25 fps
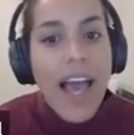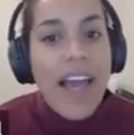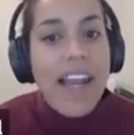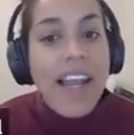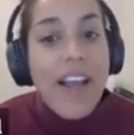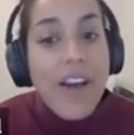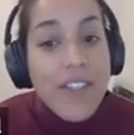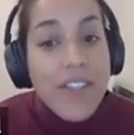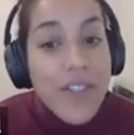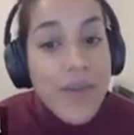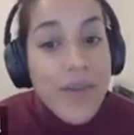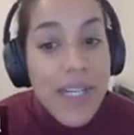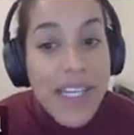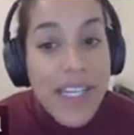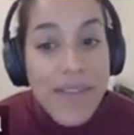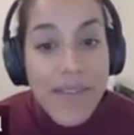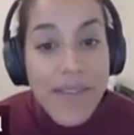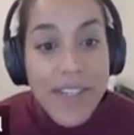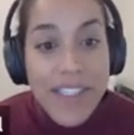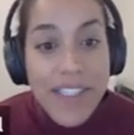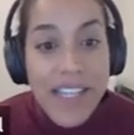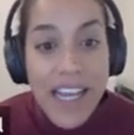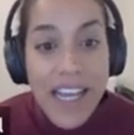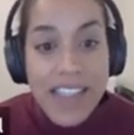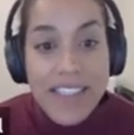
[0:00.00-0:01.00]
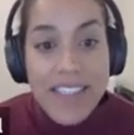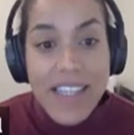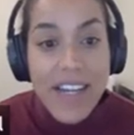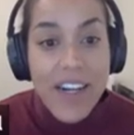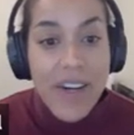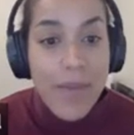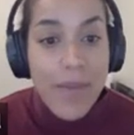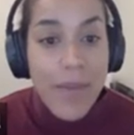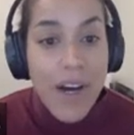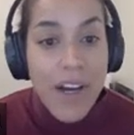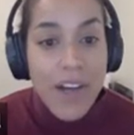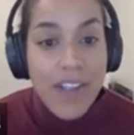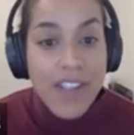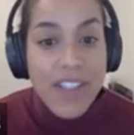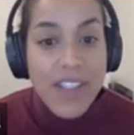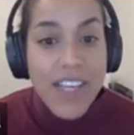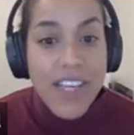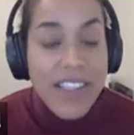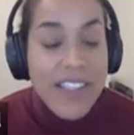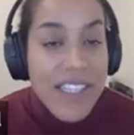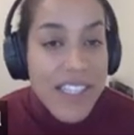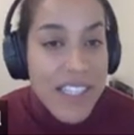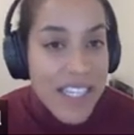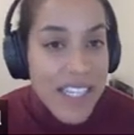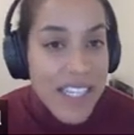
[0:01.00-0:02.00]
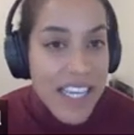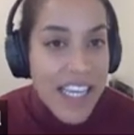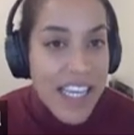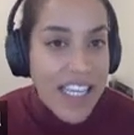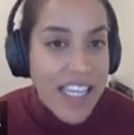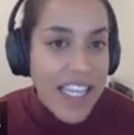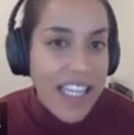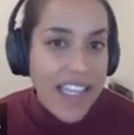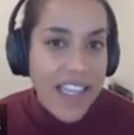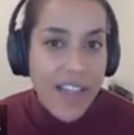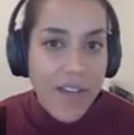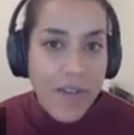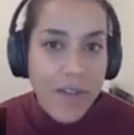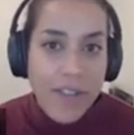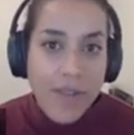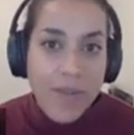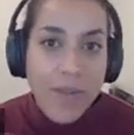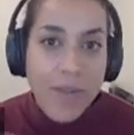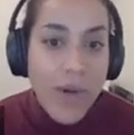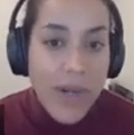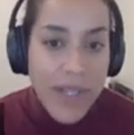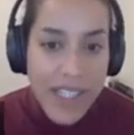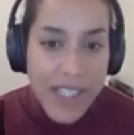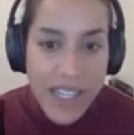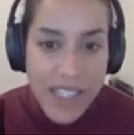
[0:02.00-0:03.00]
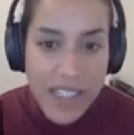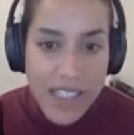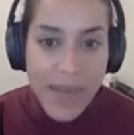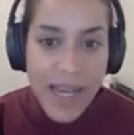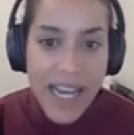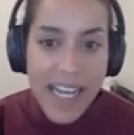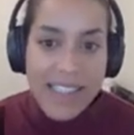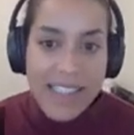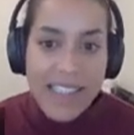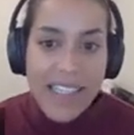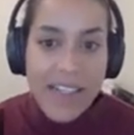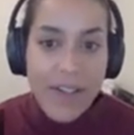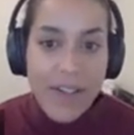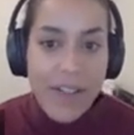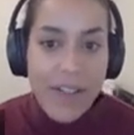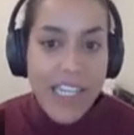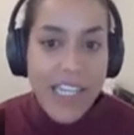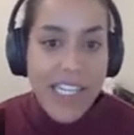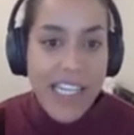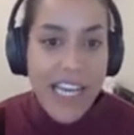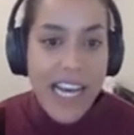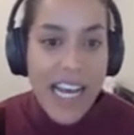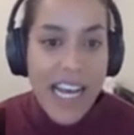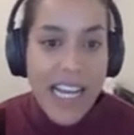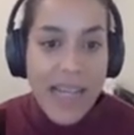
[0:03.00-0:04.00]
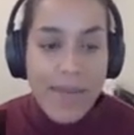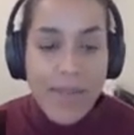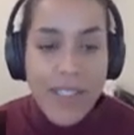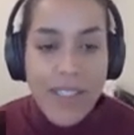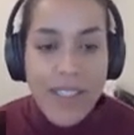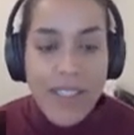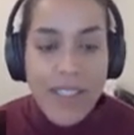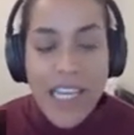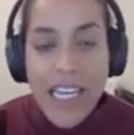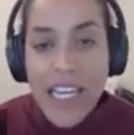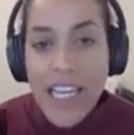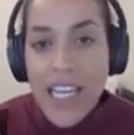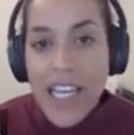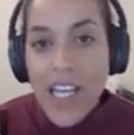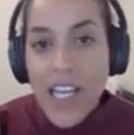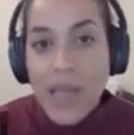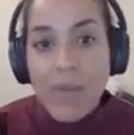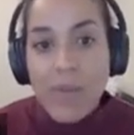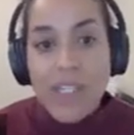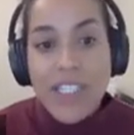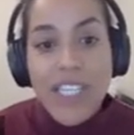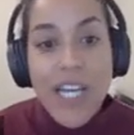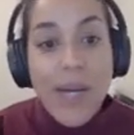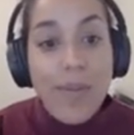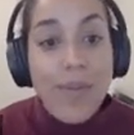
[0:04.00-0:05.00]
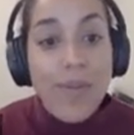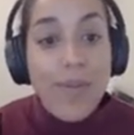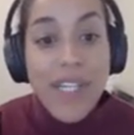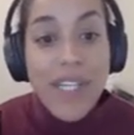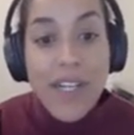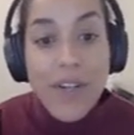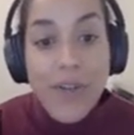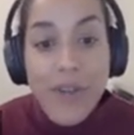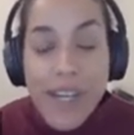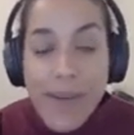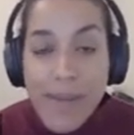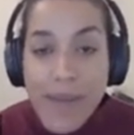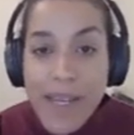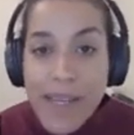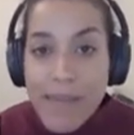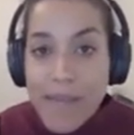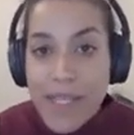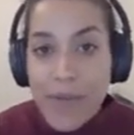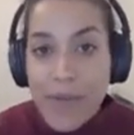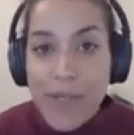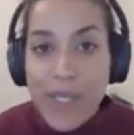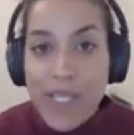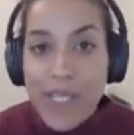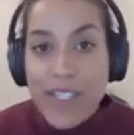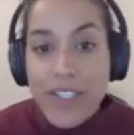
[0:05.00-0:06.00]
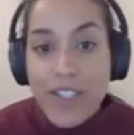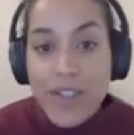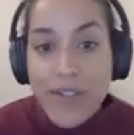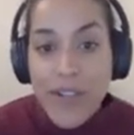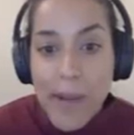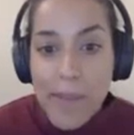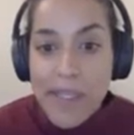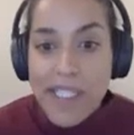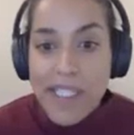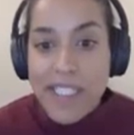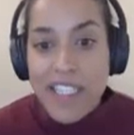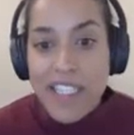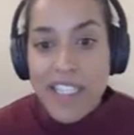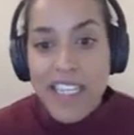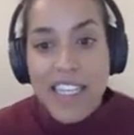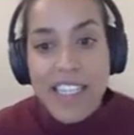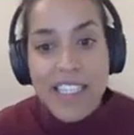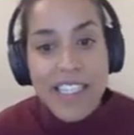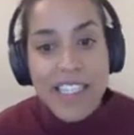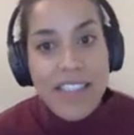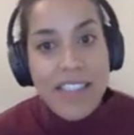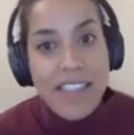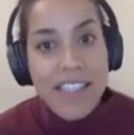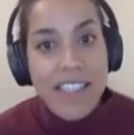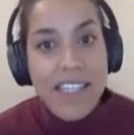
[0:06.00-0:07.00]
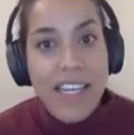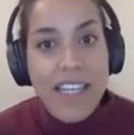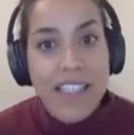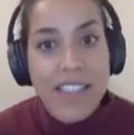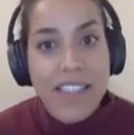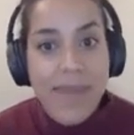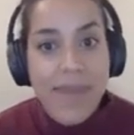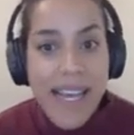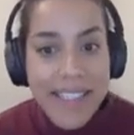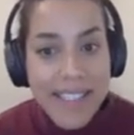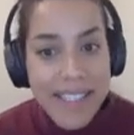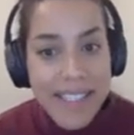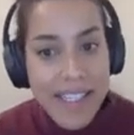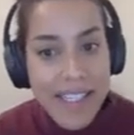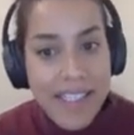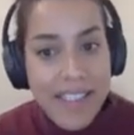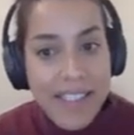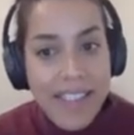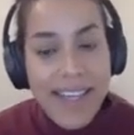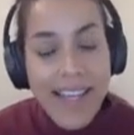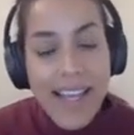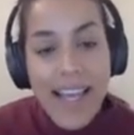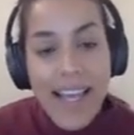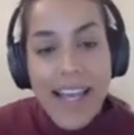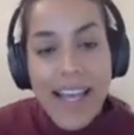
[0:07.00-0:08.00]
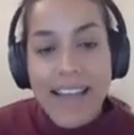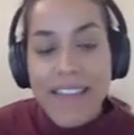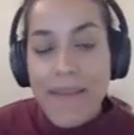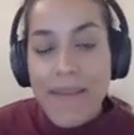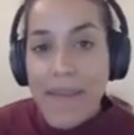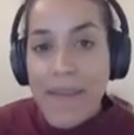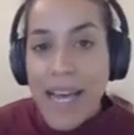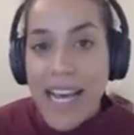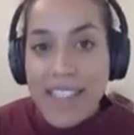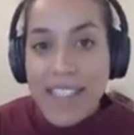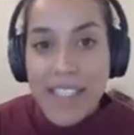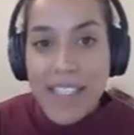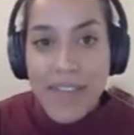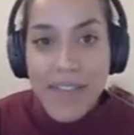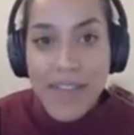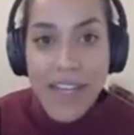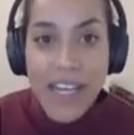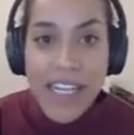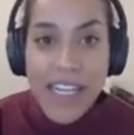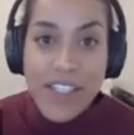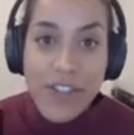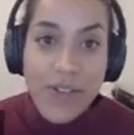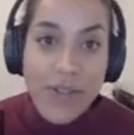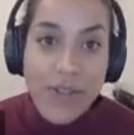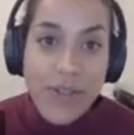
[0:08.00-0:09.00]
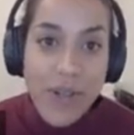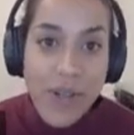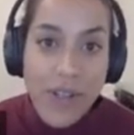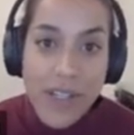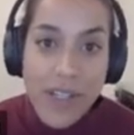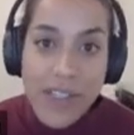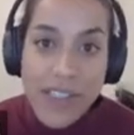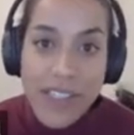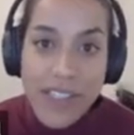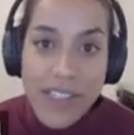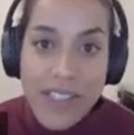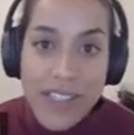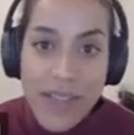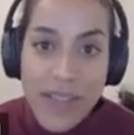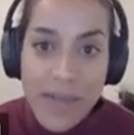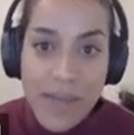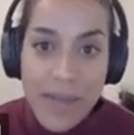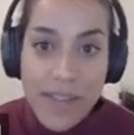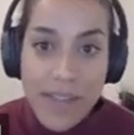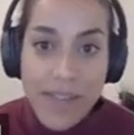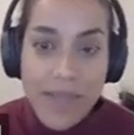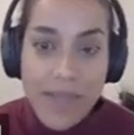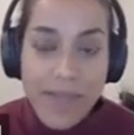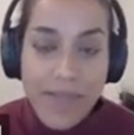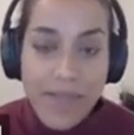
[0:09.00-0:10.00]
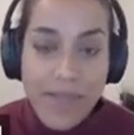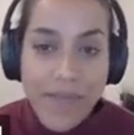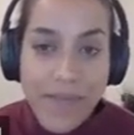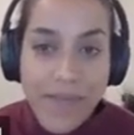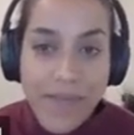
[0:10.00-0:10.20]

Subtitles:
And I also want to emphasize that our model does indicate that there was more dust mass at early times, which helps bring agreement between the discrepancy in disk dust masses and the mass of extrasolar systems.